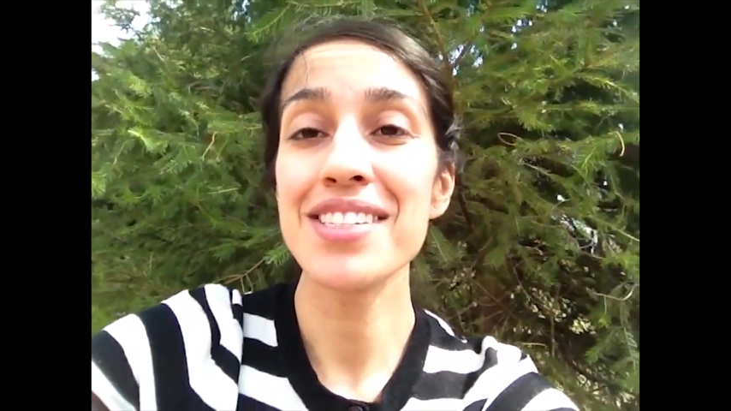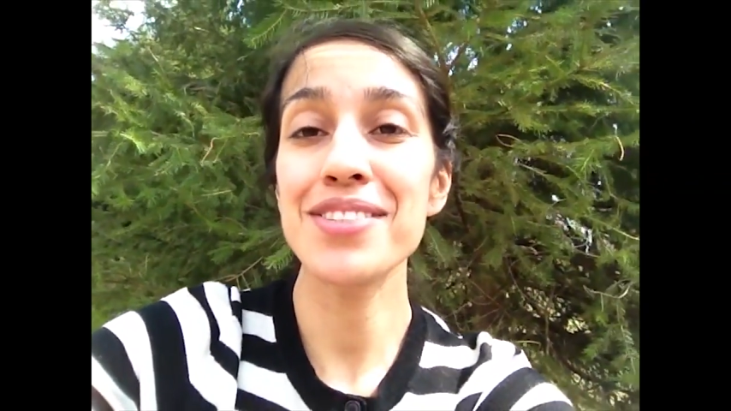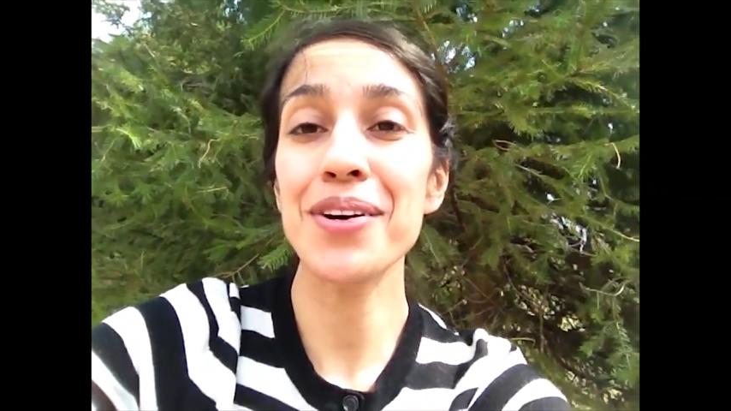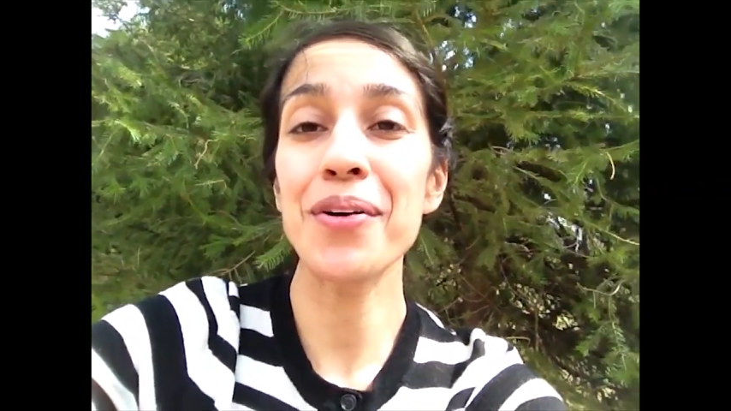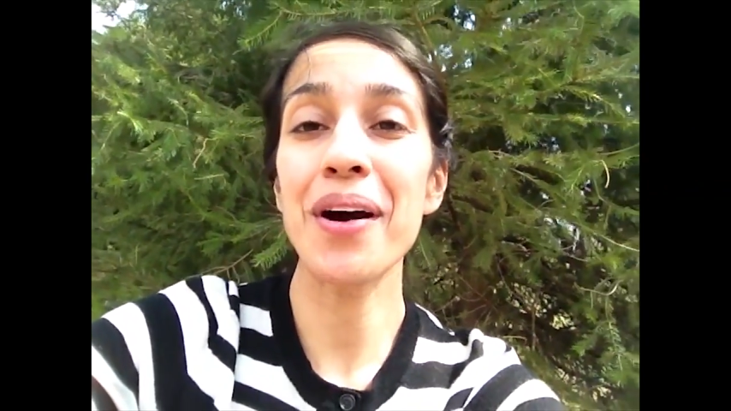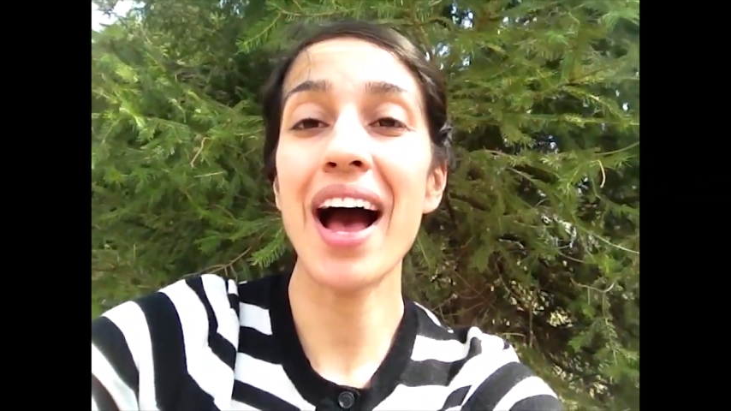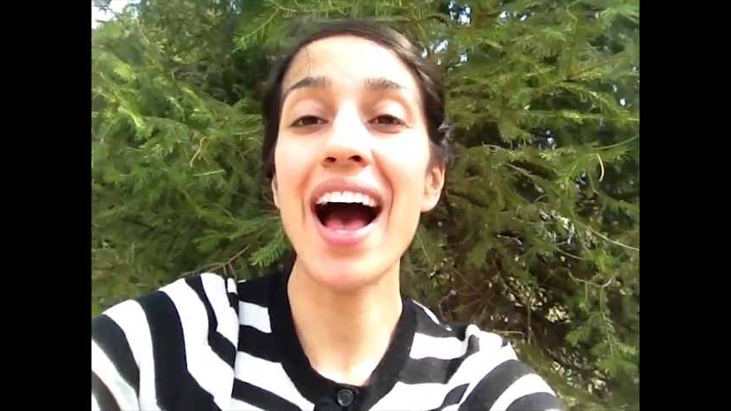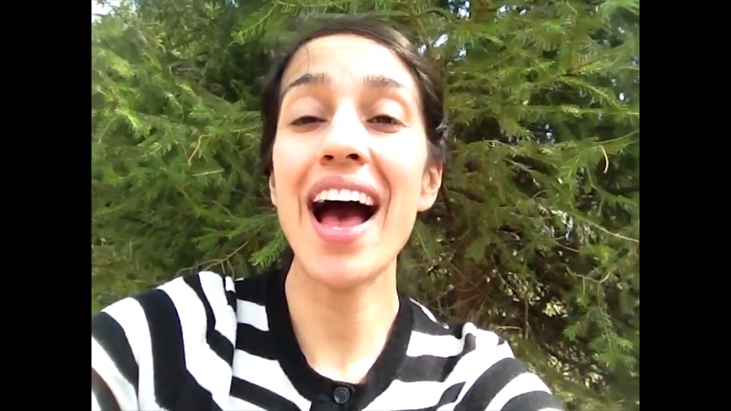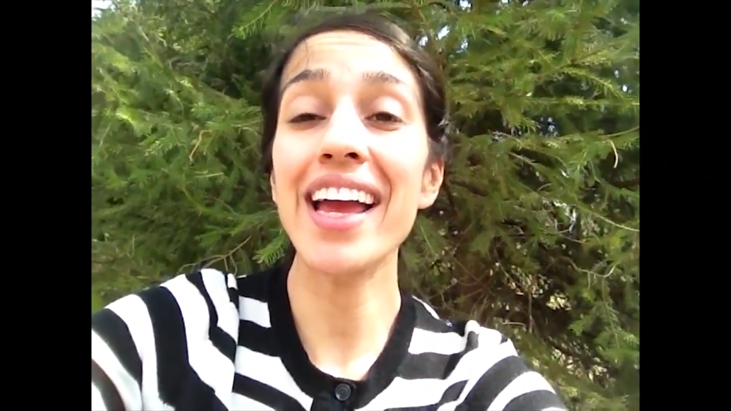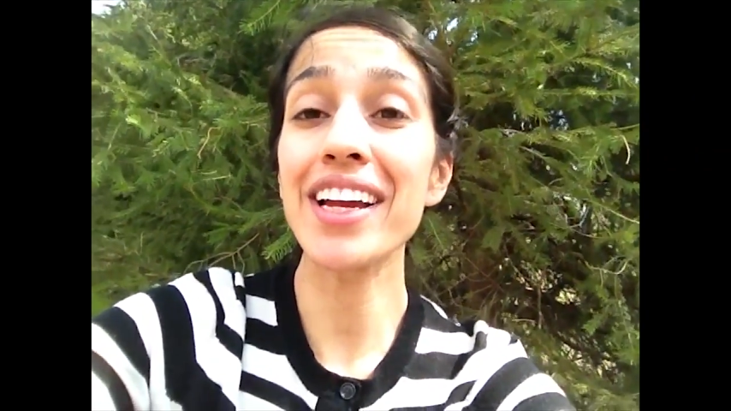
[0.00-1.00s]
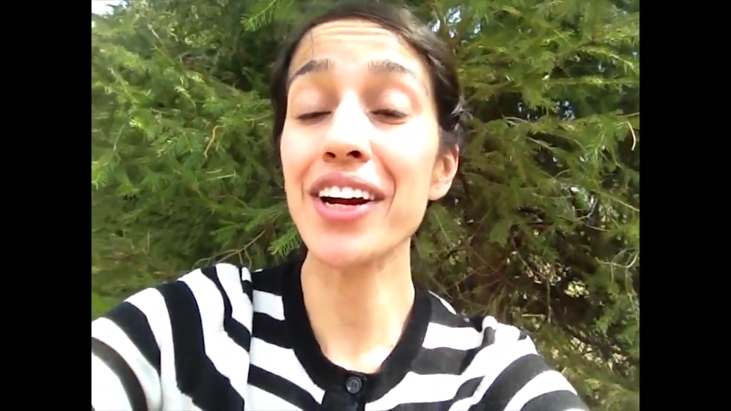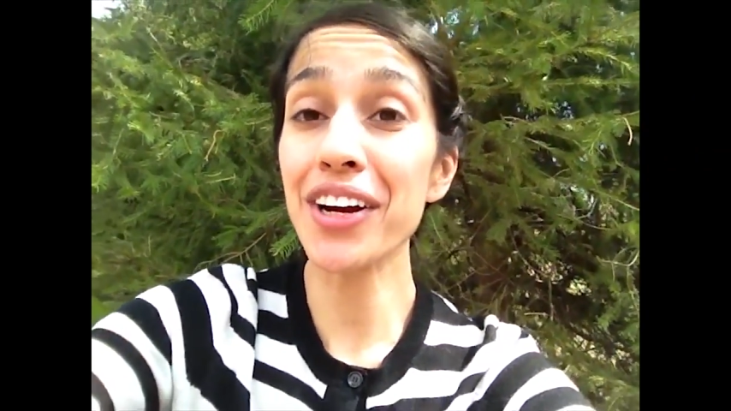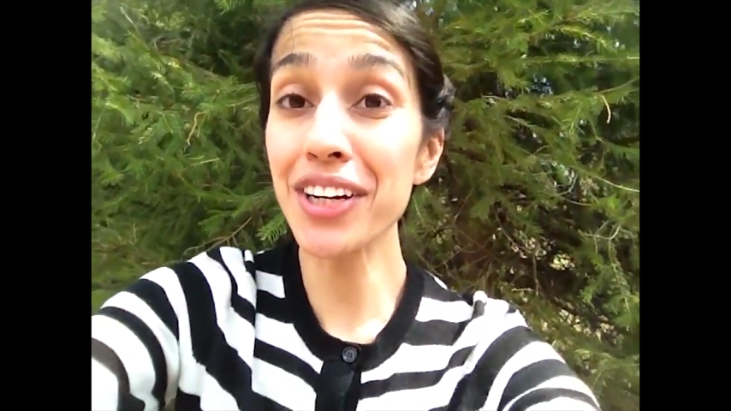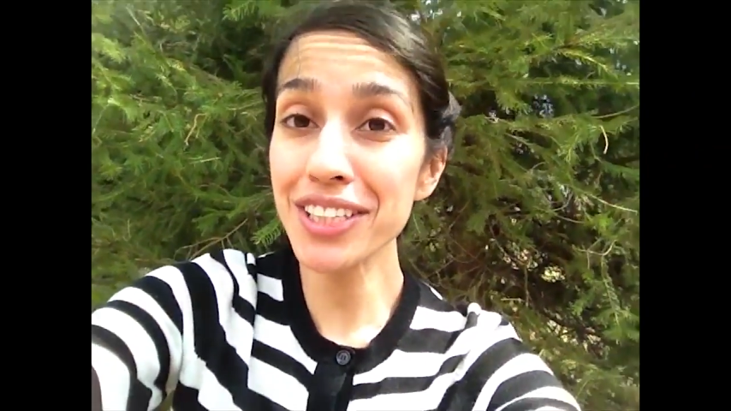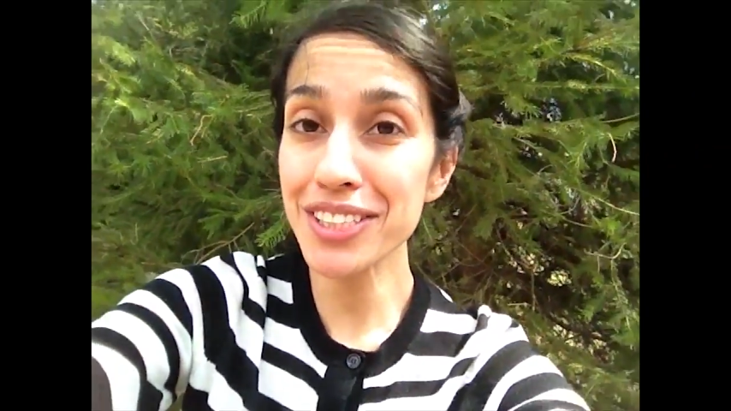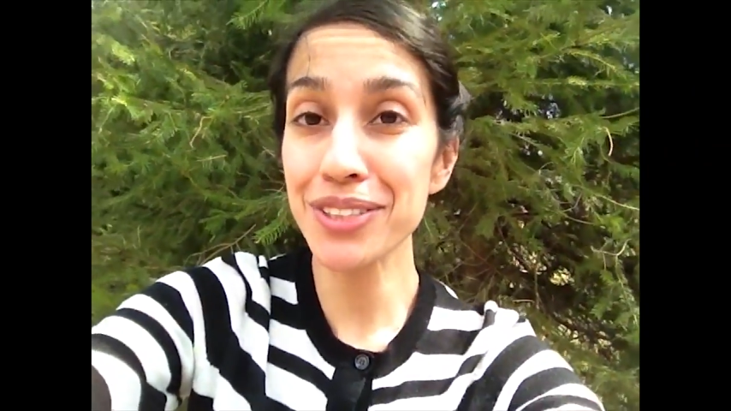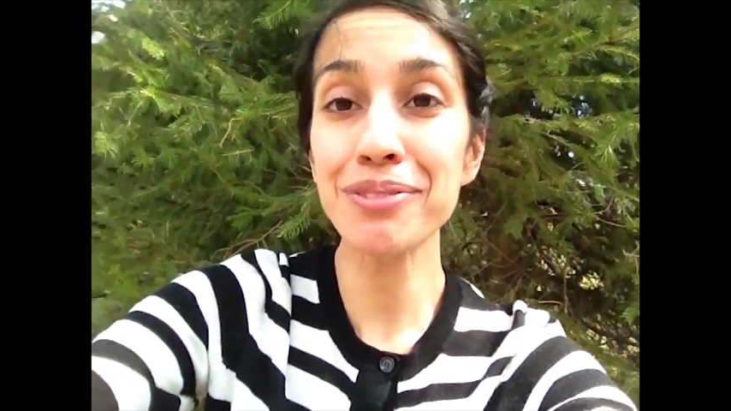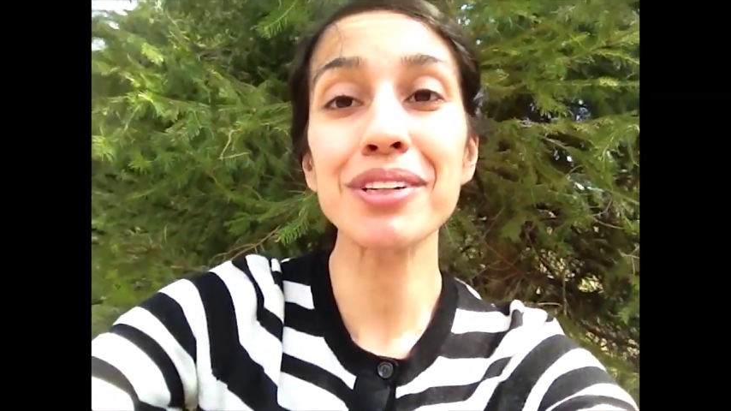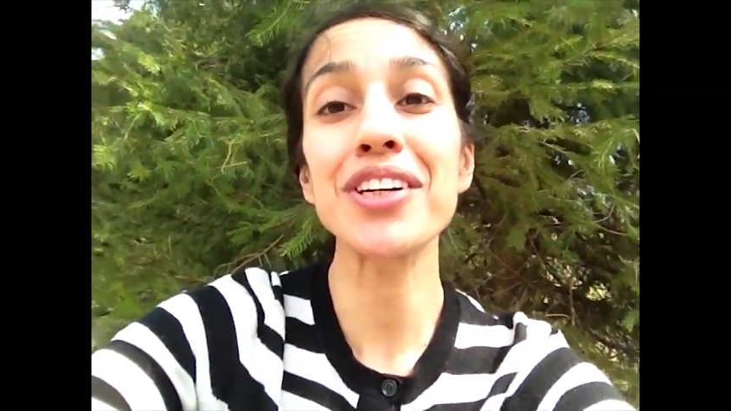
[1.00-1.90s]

So I encourage you,